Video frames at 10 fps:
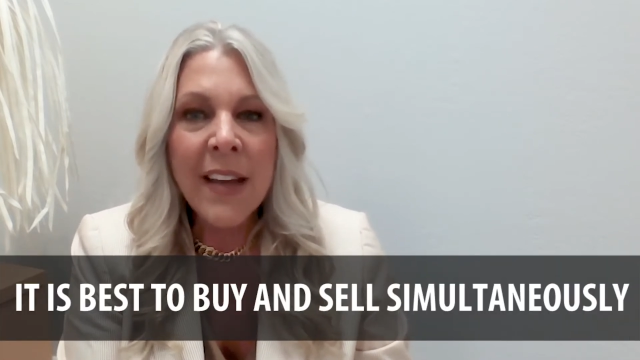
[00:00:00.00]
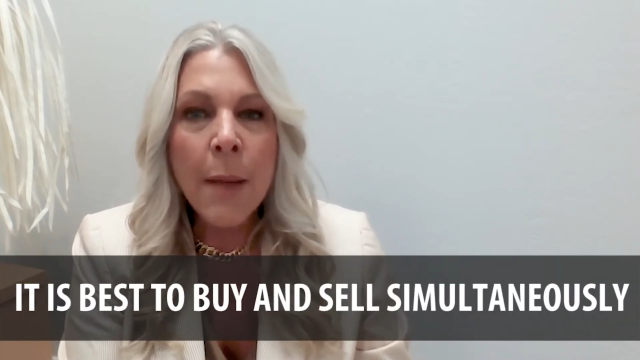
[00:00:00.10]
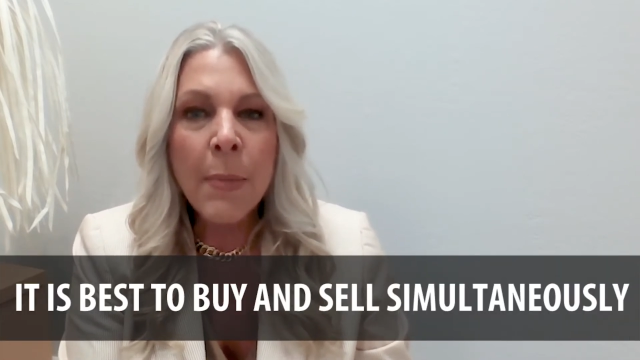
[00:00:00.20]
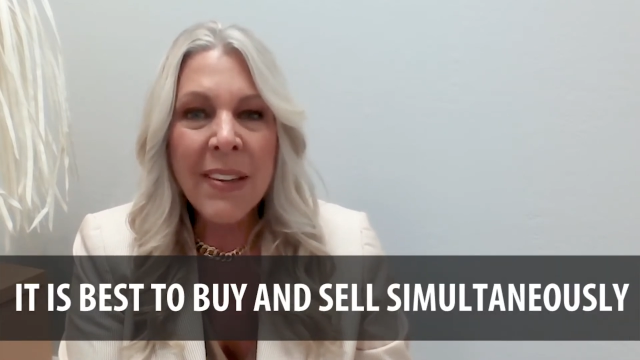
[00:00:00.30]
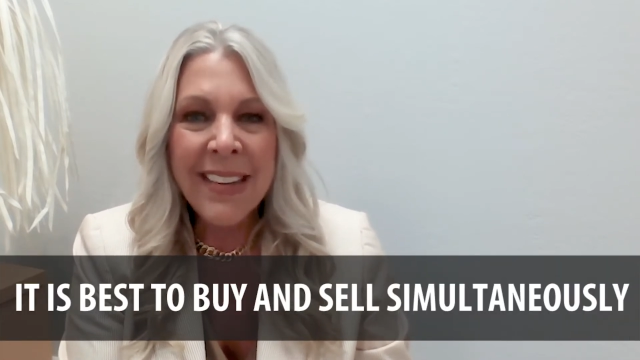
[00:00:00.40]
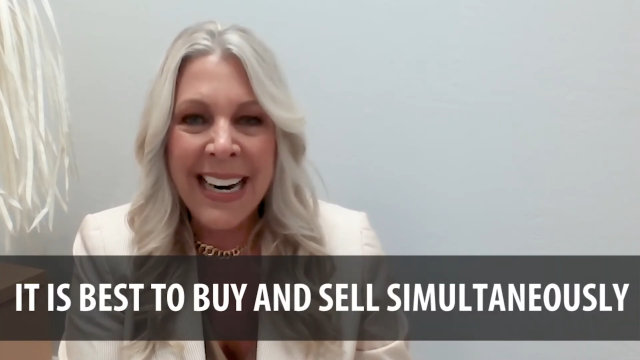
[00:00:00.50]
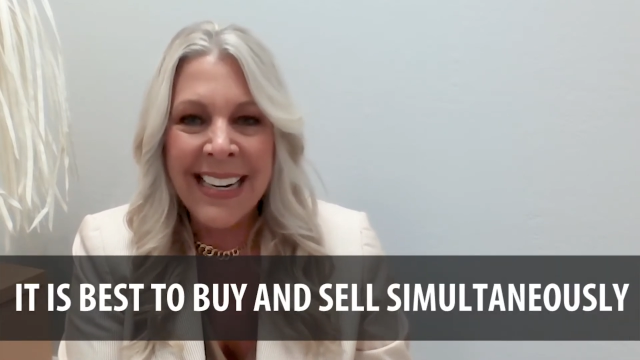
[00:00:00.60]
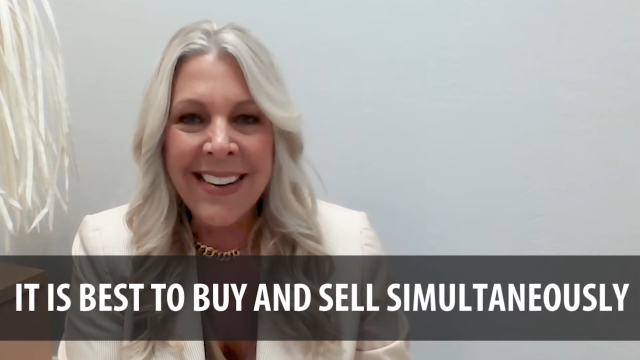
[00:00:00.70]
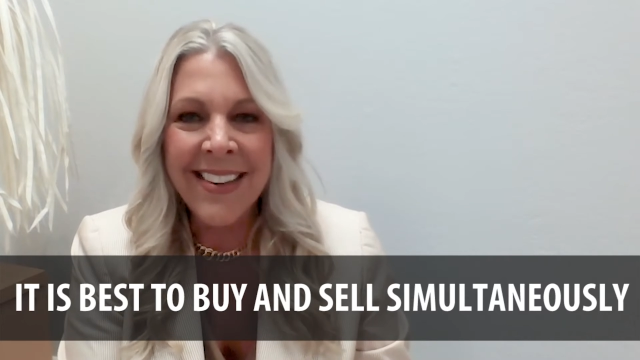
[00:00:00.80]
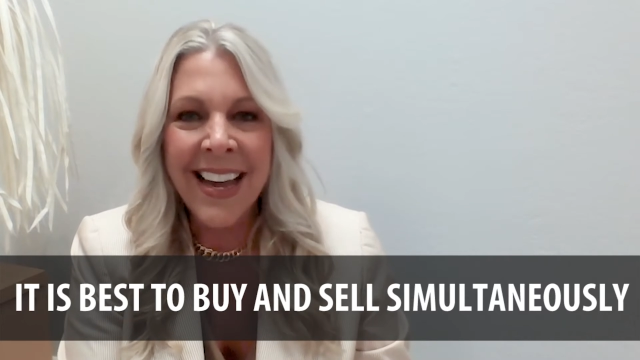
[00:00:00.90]

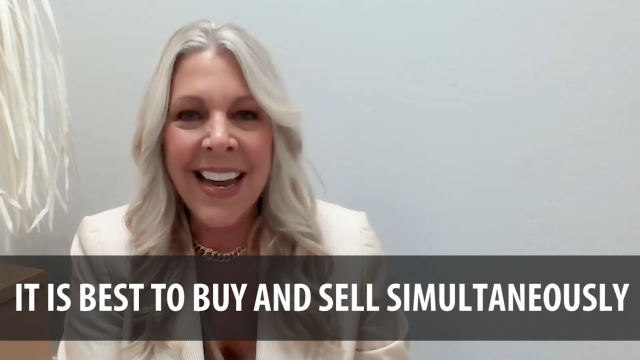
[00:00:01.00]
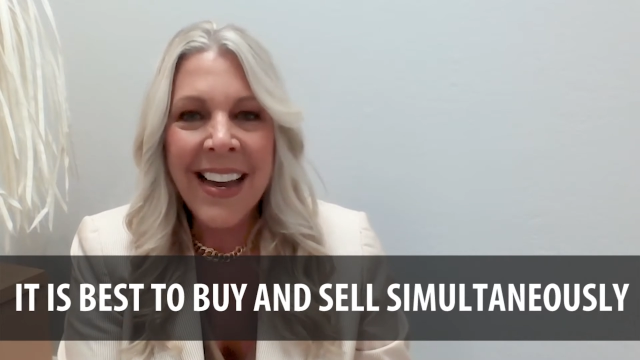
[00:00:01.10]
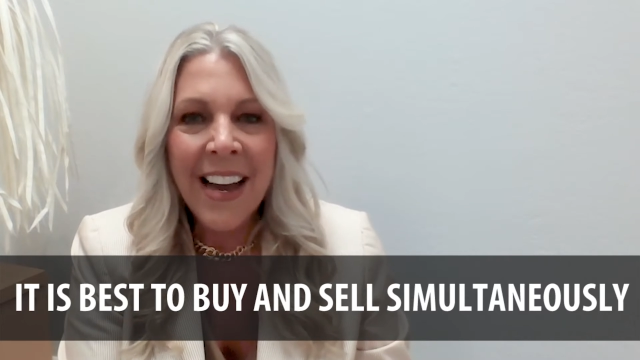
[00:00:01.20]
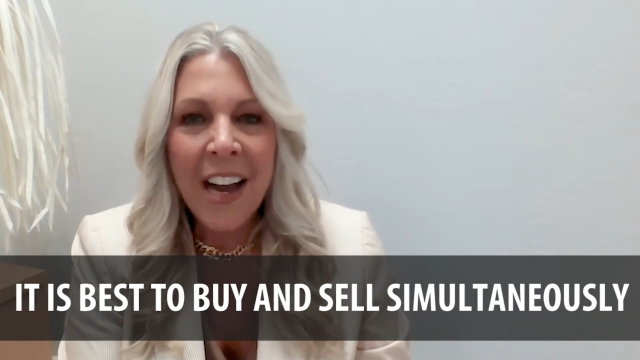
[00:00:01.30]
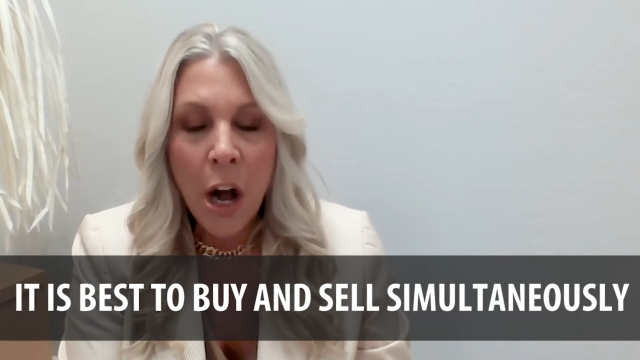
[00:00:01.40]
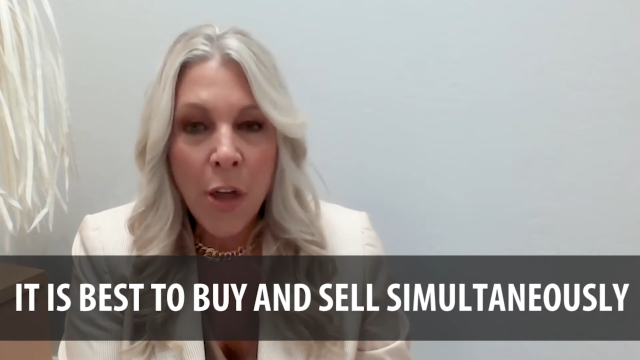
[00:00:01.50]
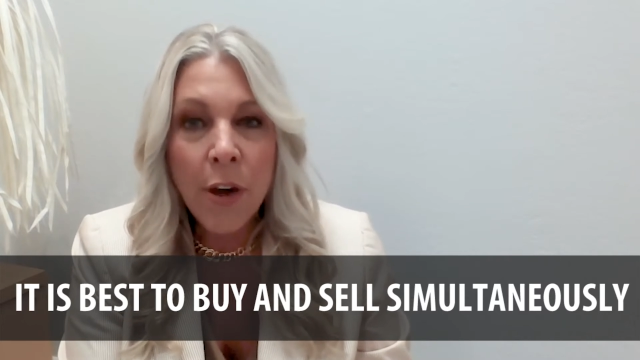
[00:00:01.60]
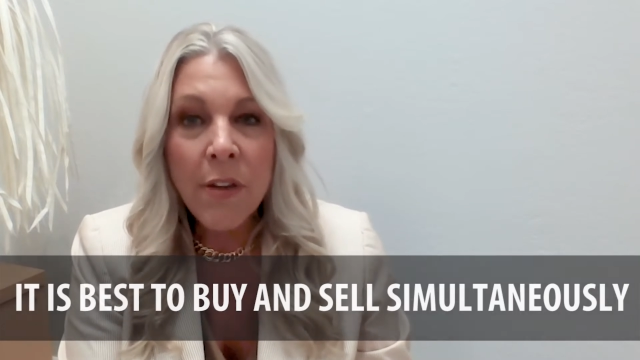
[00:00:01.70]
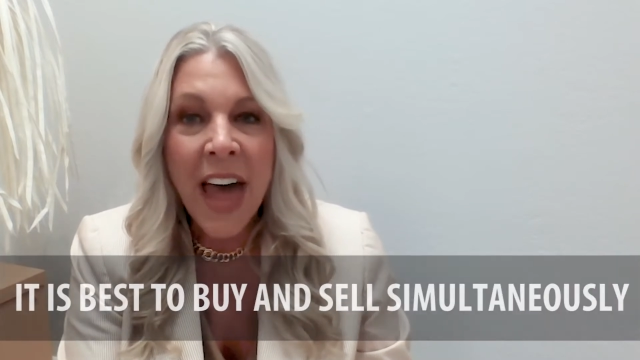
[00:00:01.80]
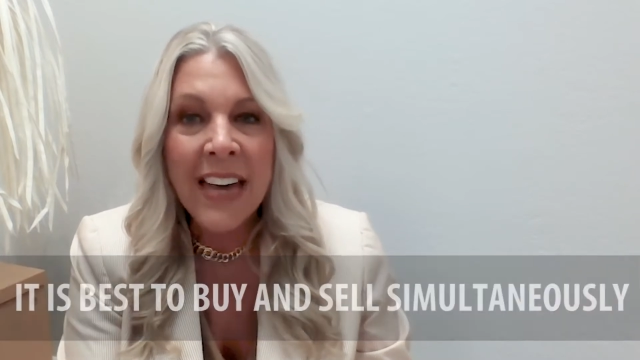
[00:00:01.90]
simultaneously,
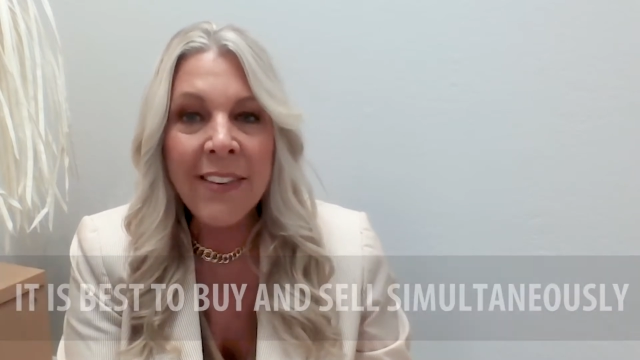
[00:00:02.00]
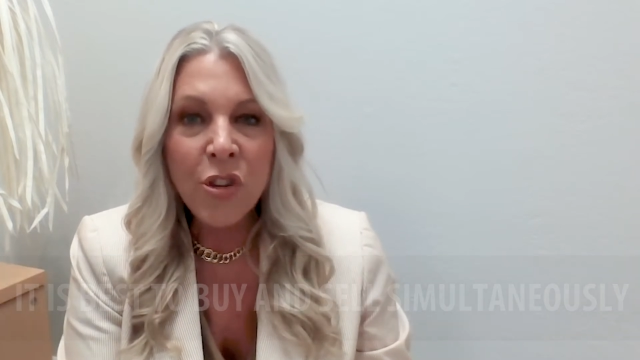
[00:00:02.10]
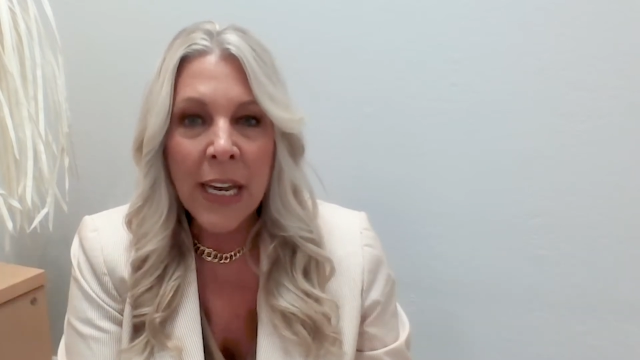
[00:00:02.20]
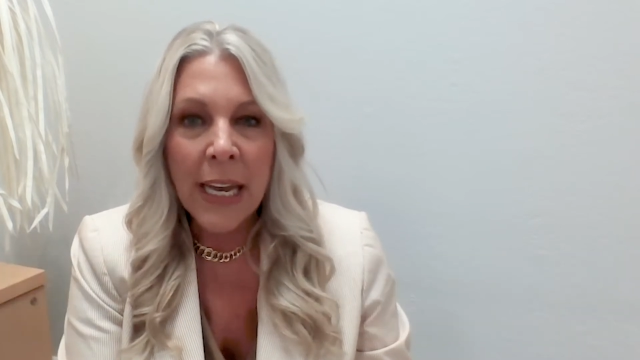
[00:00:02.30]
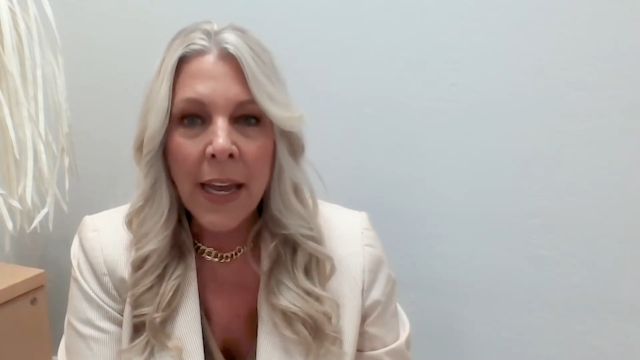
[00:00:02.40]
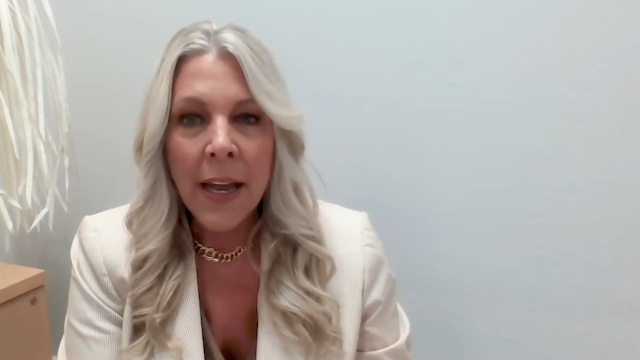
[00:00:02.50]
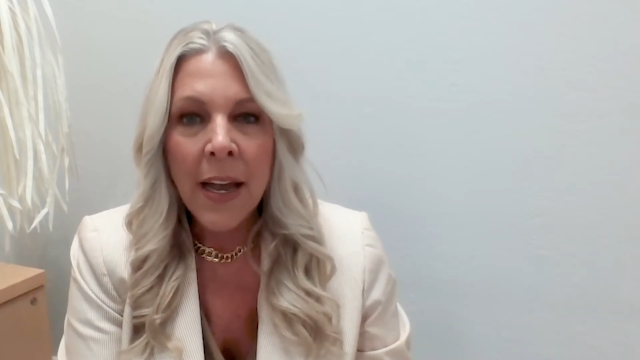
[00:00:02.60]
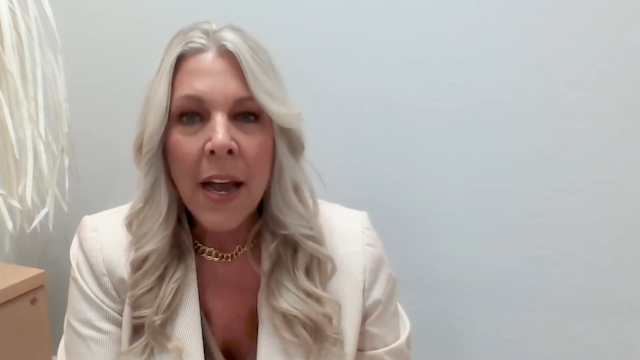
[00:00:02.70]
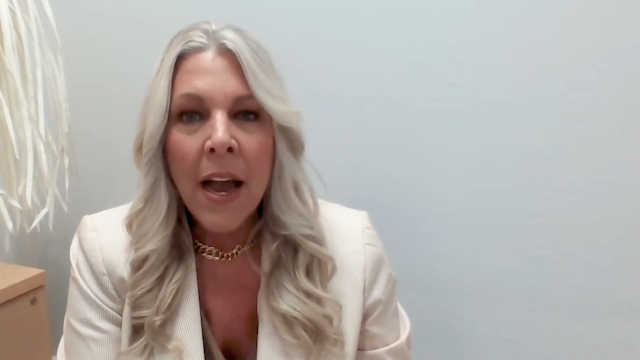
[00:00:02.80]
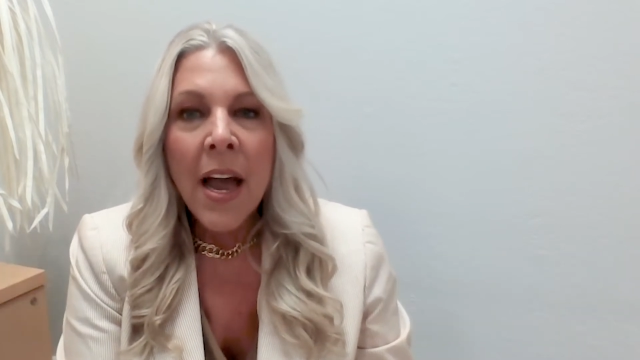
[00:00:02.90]
although that is tricky.